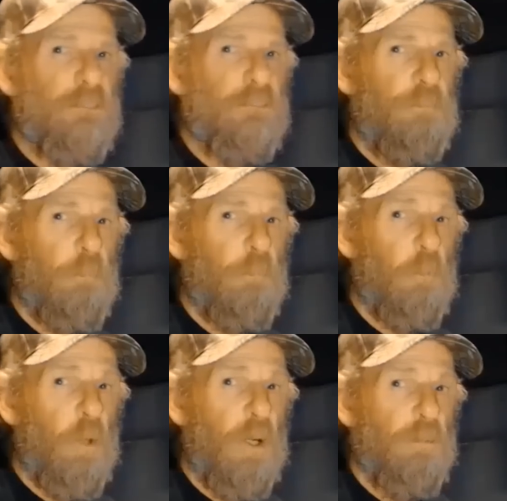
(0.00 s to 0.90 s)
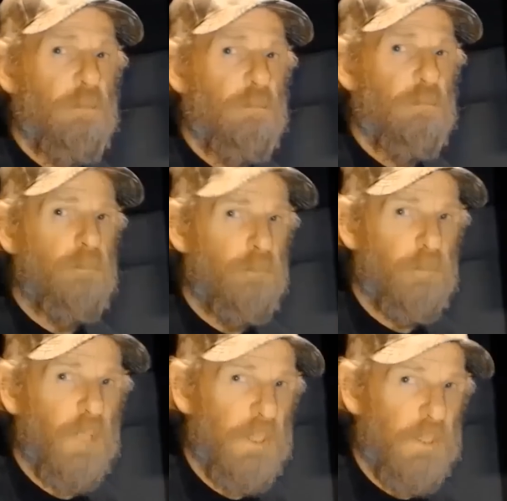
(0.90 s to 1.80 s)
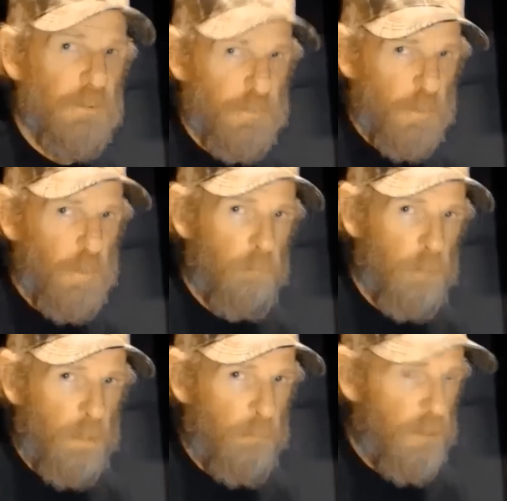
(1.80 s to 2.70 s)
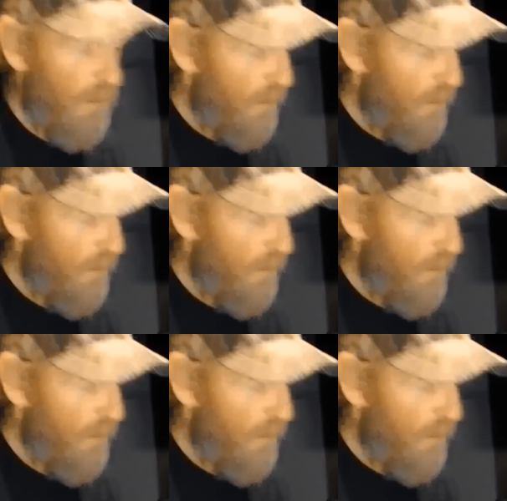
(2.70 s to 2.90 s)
from the wall, lightning storm, power outage,